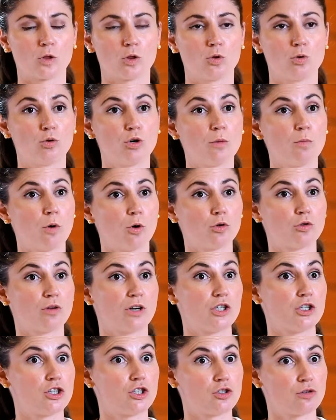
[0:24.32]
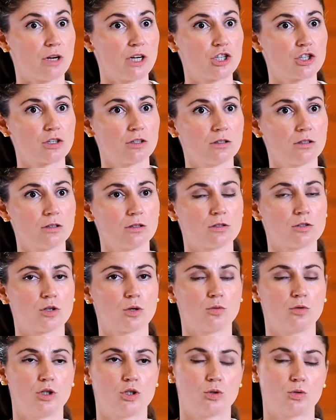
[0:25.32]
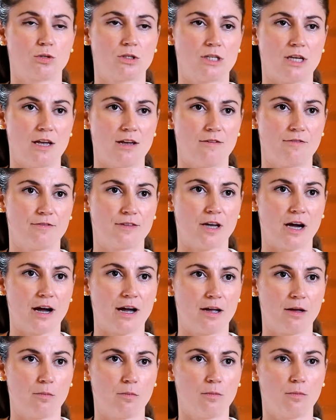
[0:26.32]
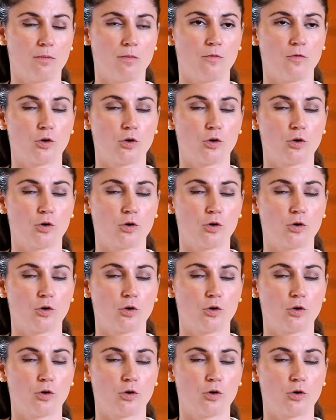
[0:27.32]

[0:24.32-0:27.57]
do remote registration. So this would save time